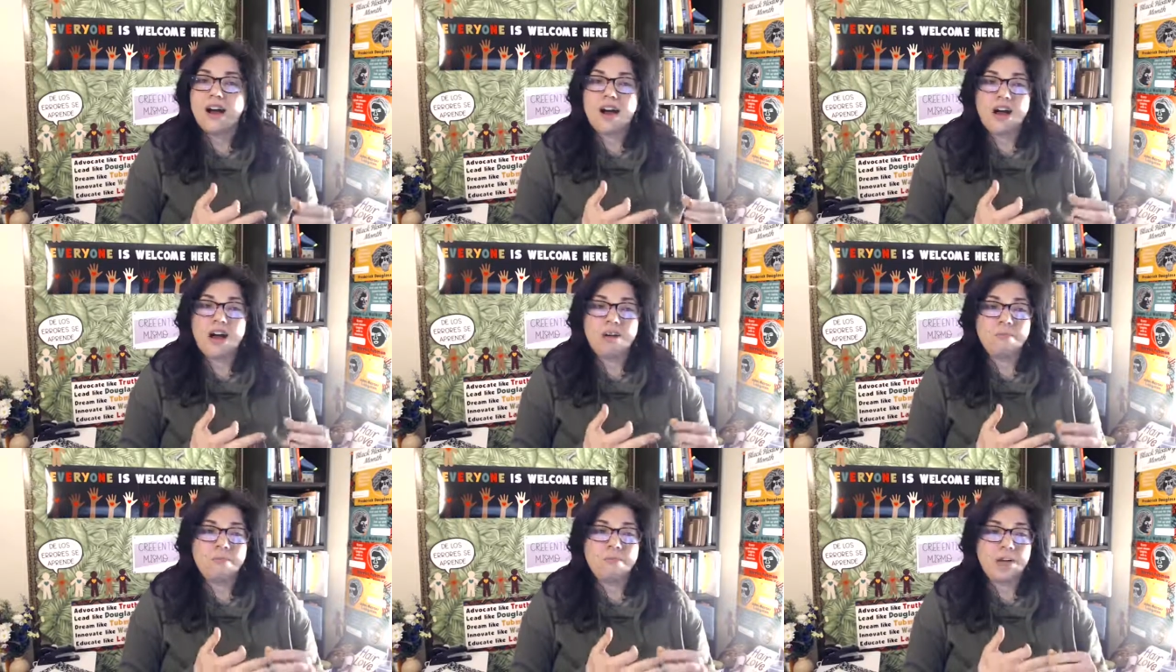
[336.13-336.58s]

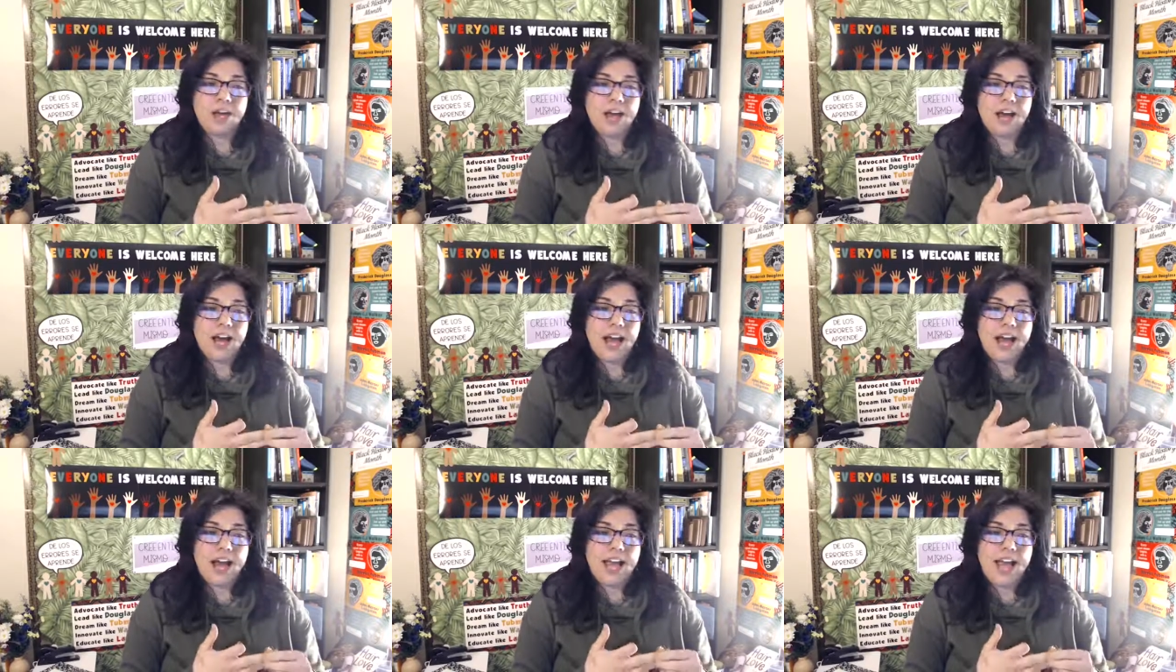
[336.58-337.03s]
Um,
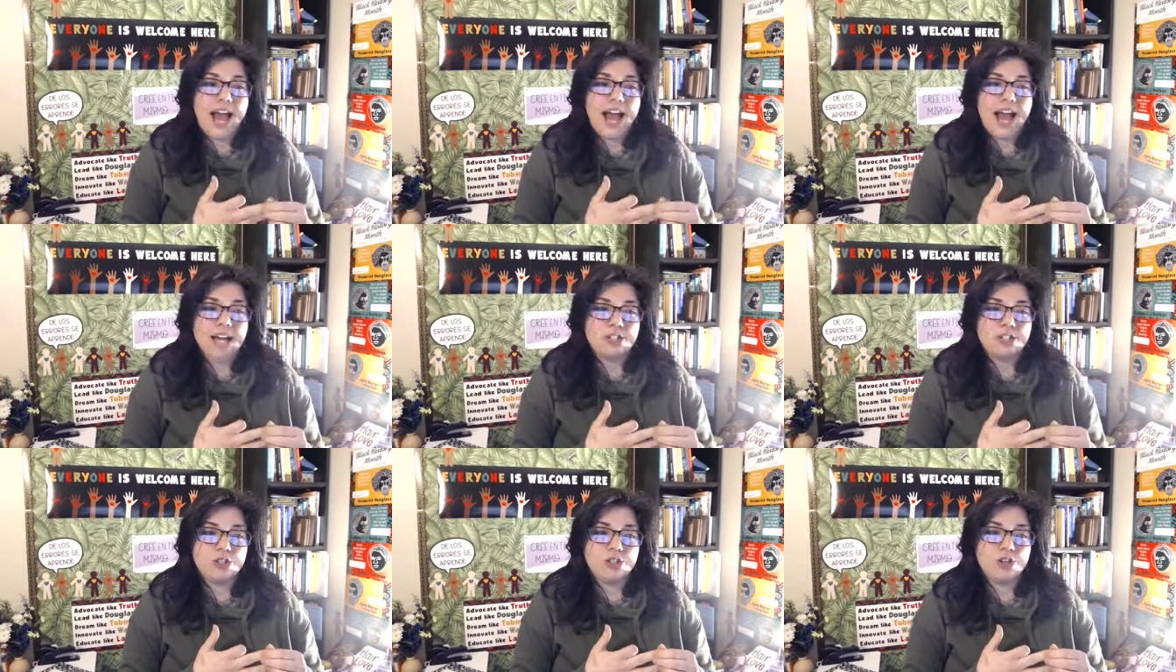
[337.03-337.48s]
I
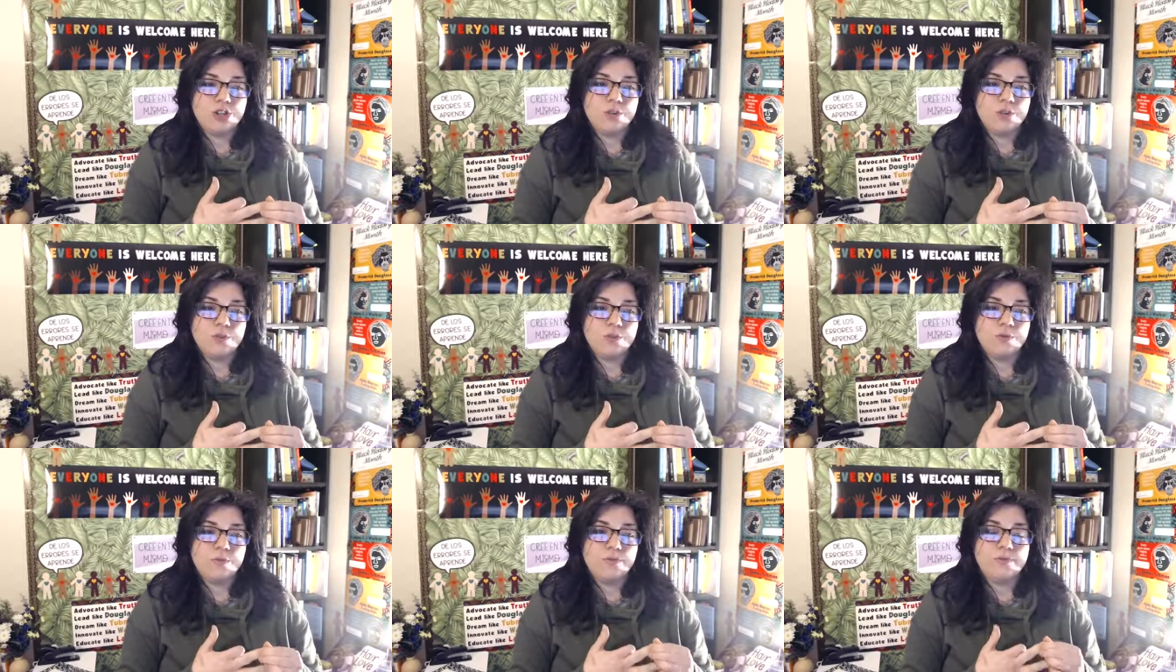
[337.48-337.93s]
had
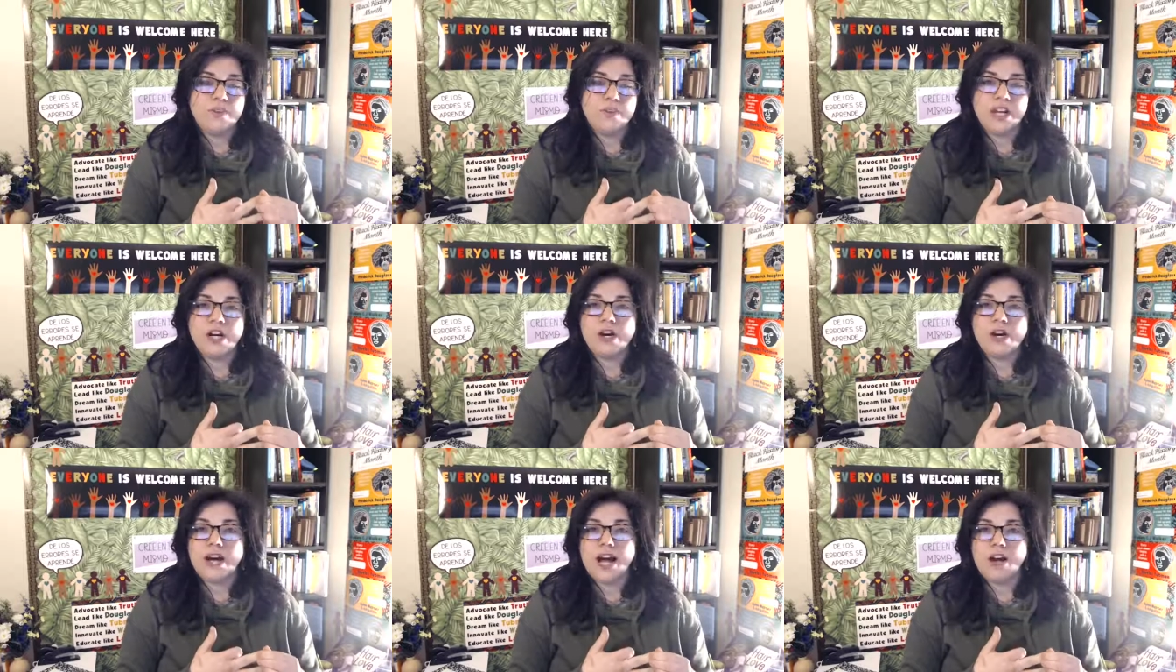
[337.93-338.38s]
to
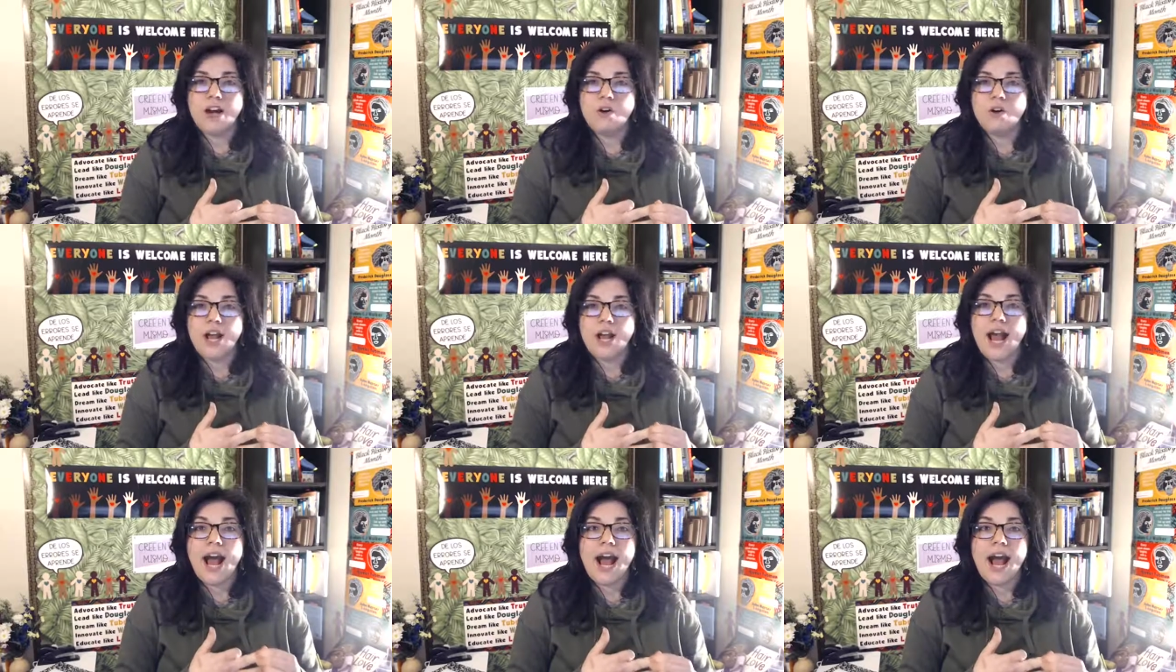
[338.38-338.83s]
figure
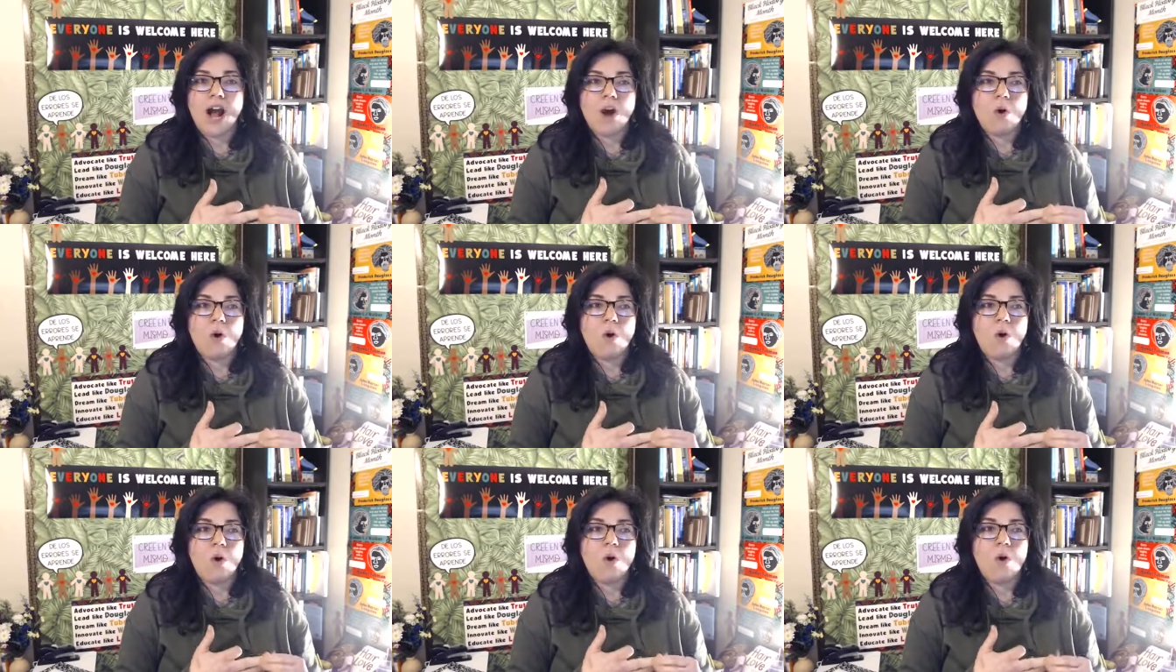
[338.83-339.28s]
out
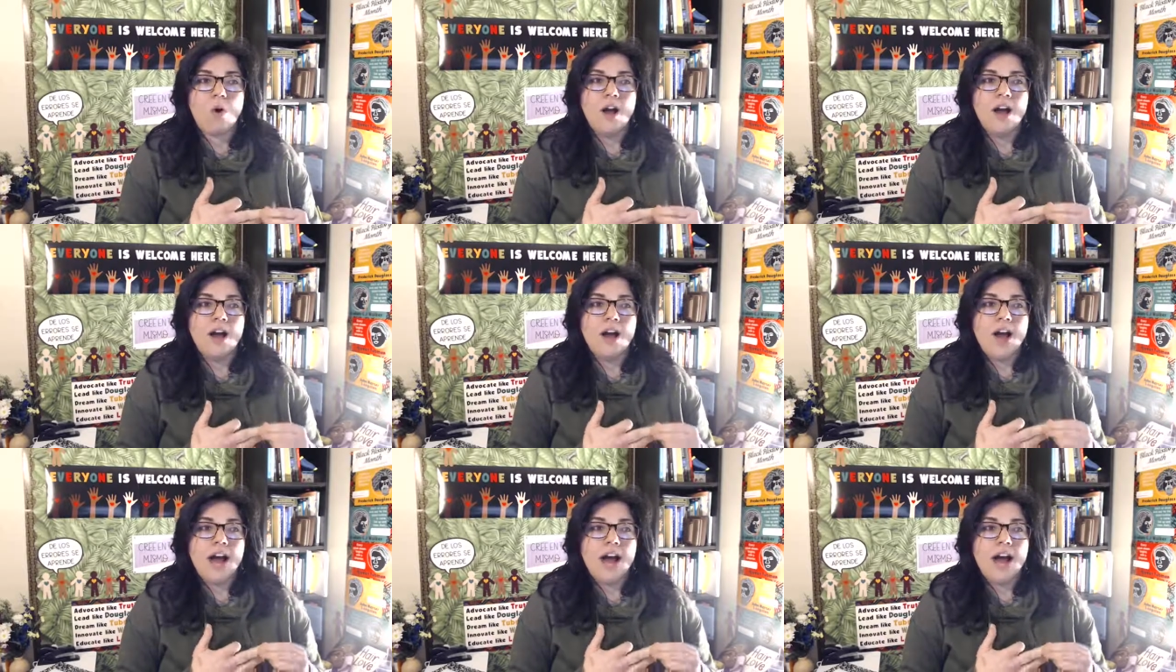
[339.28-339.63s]
how